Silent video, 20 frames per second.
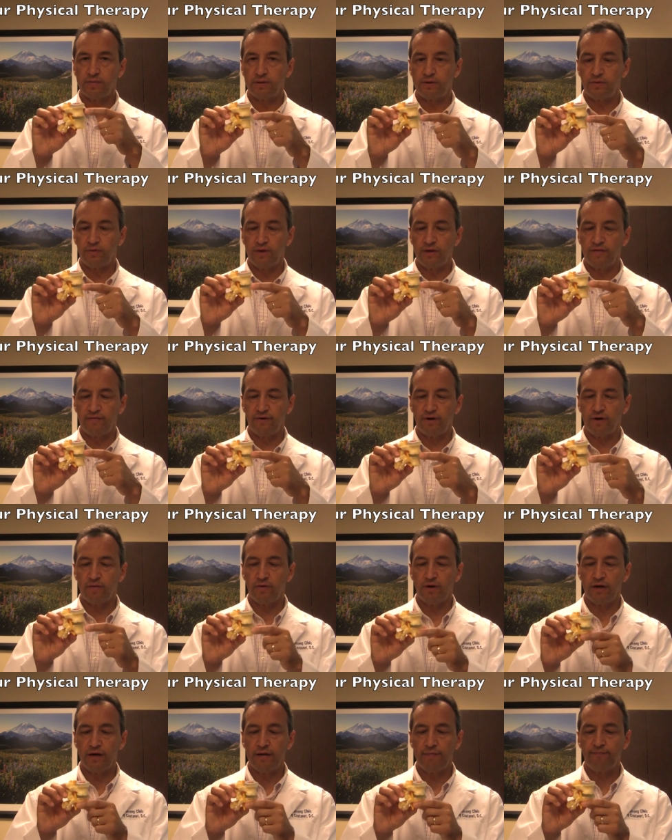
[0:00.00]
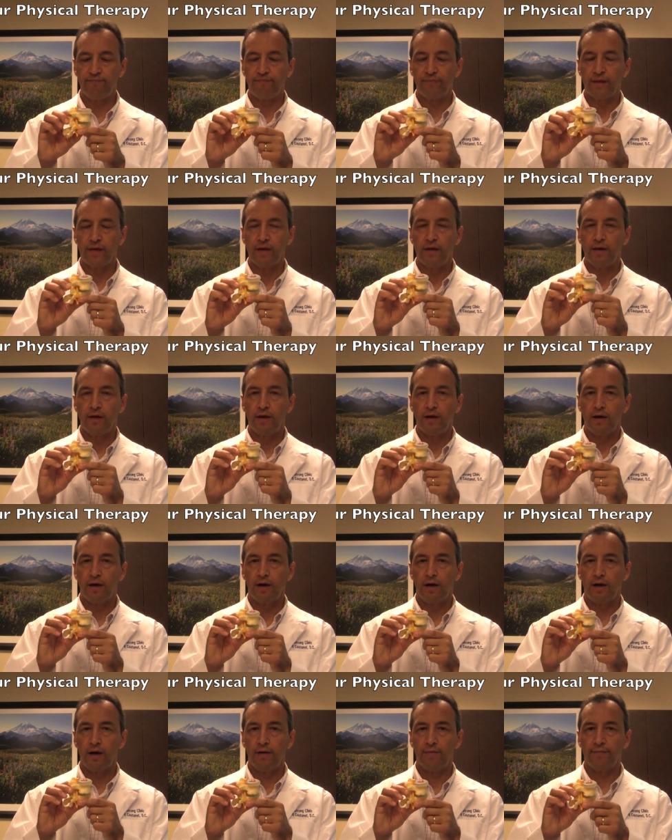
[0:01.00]
between the vertebrae.
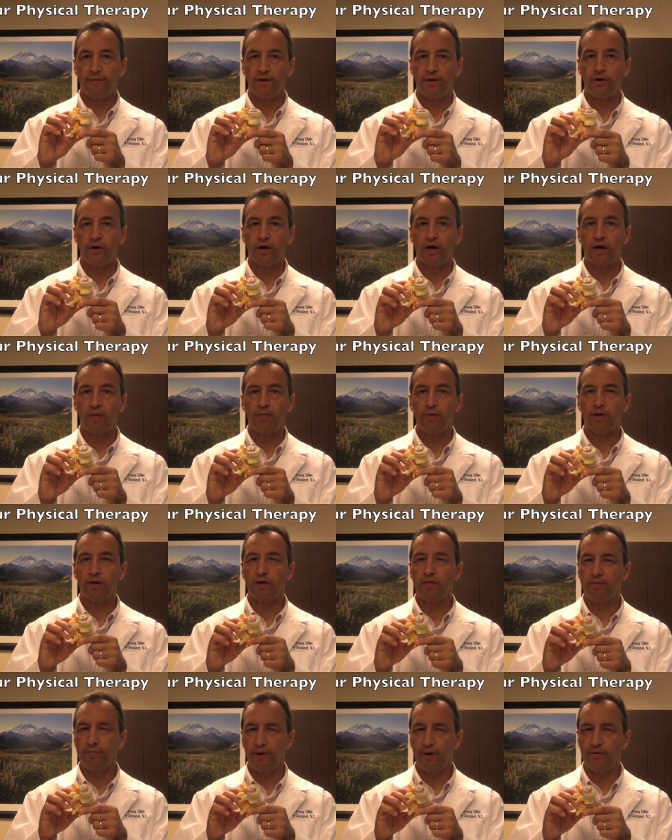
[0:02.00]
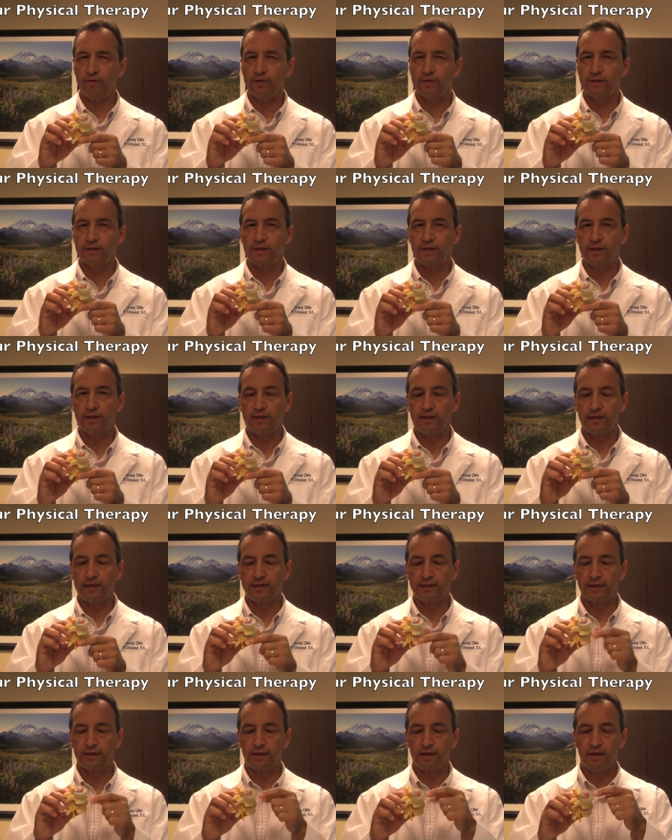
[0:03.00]
Uh, there are a couple of components to the
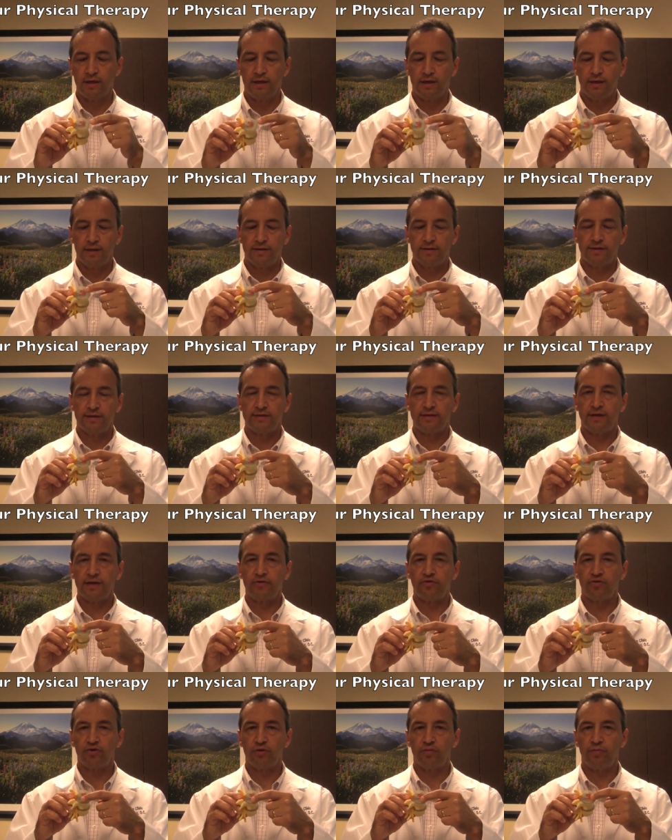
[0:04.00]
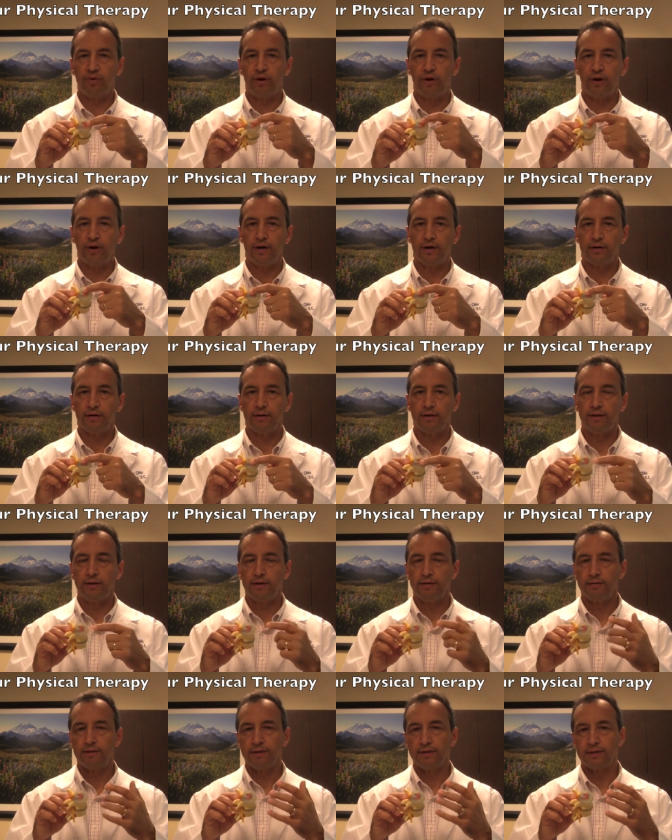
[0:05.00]
disc. There's a central part
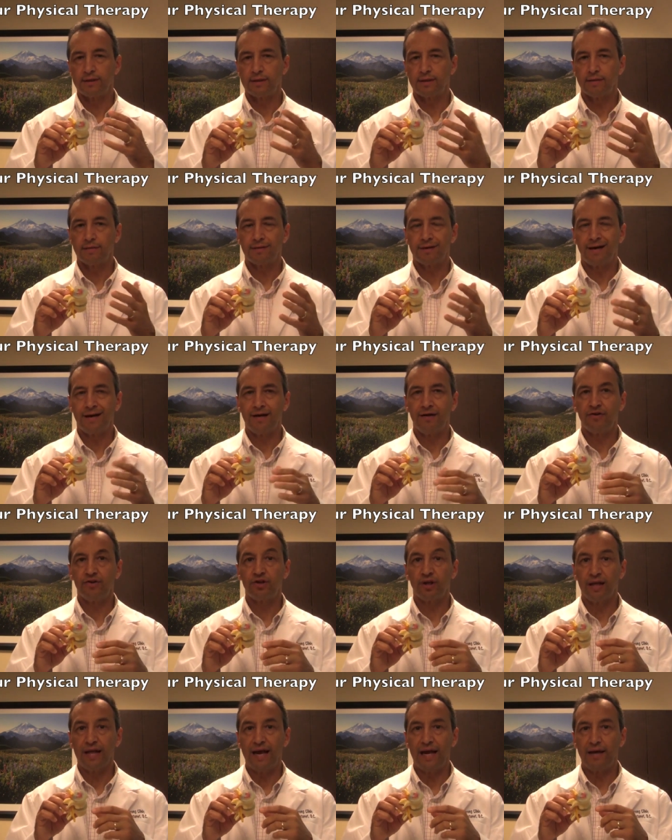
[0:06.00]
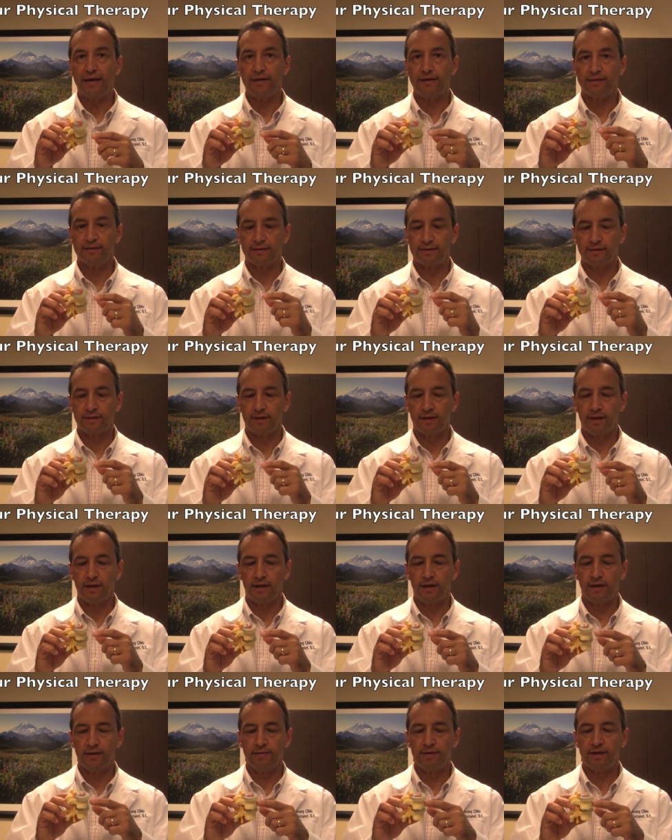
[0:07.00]
that's kind of gelatinous
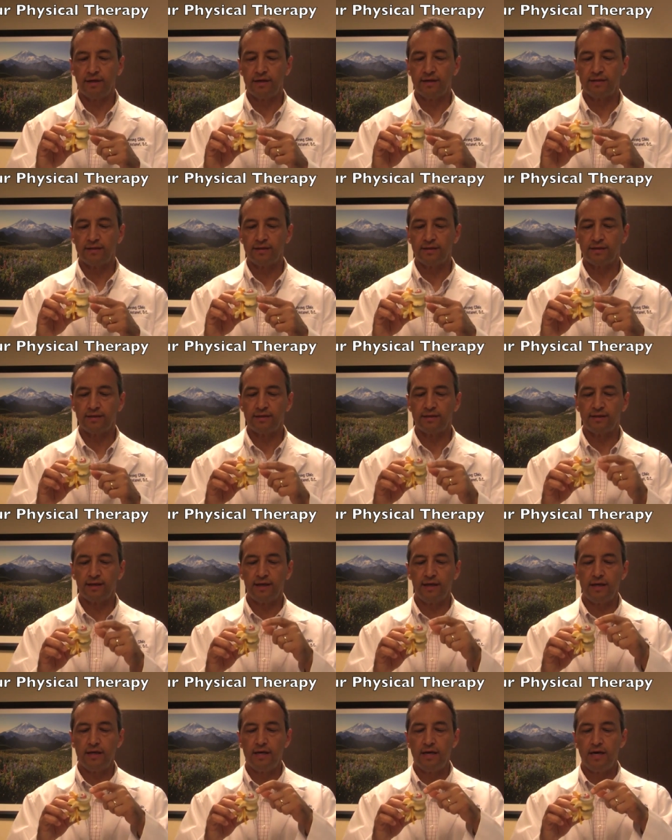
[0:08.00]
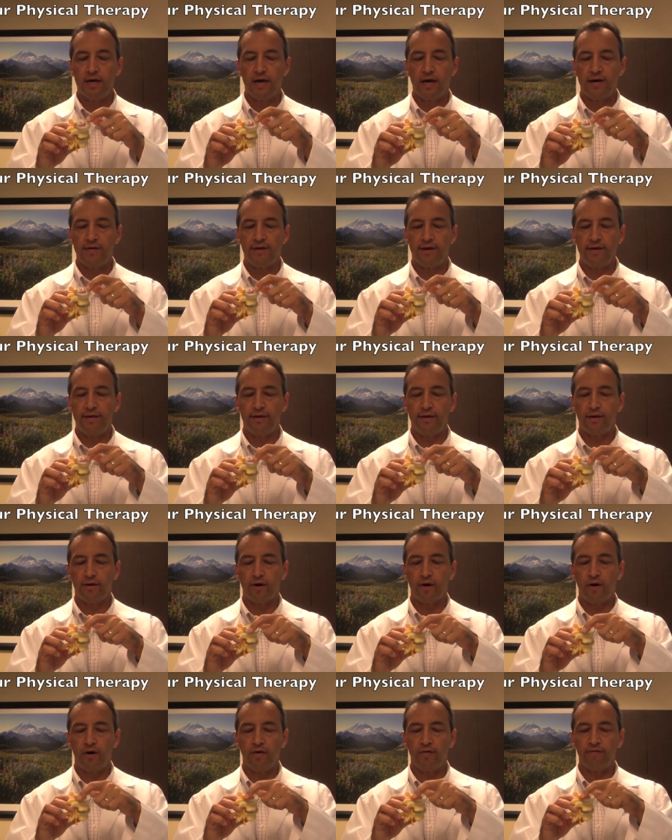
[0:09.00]
uh, in consistency, and then
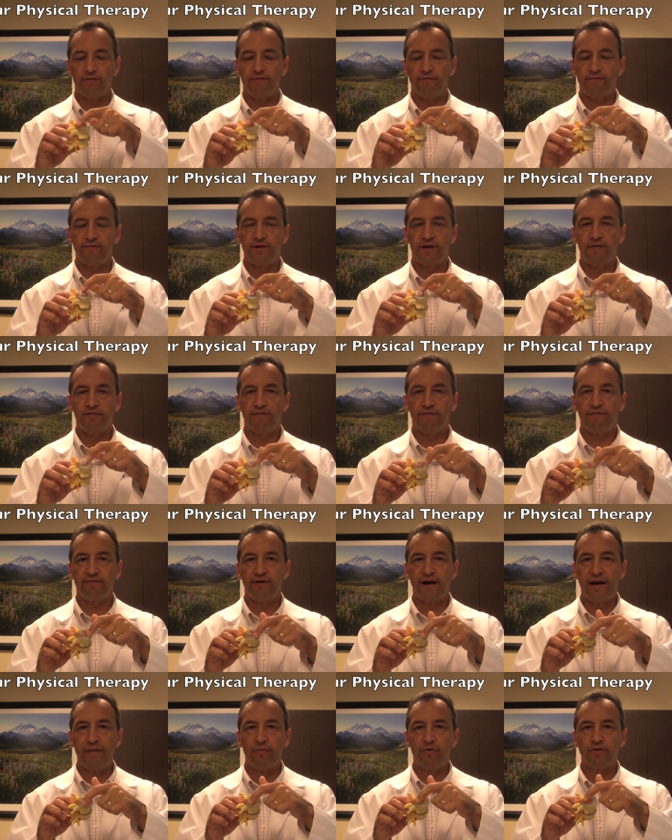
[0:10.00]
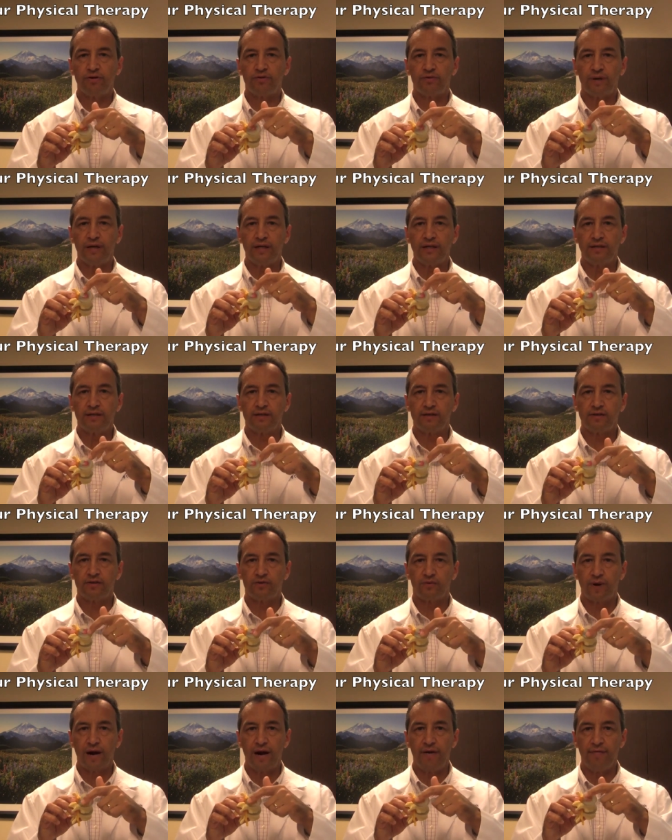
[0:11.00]
there are tough fibrous rings that
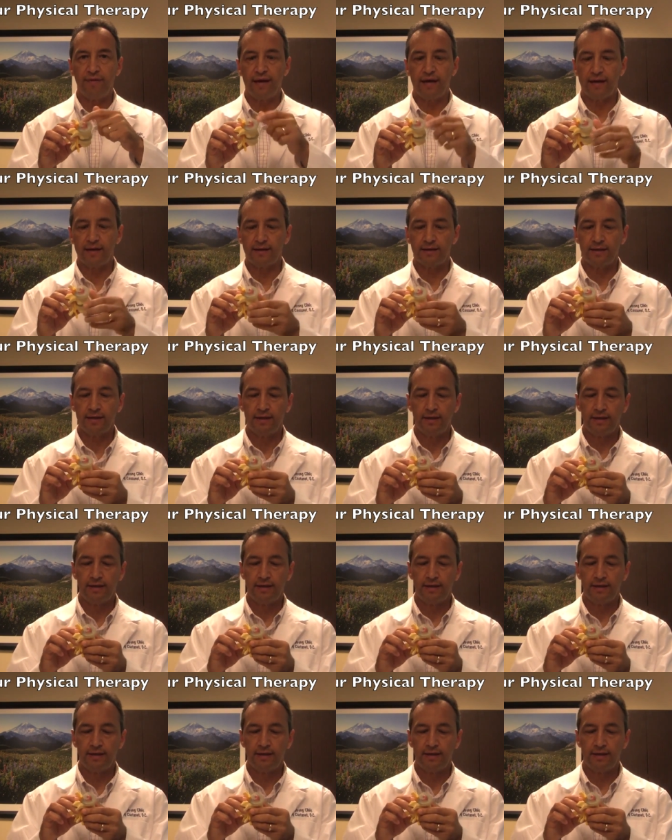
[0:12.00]
surround that,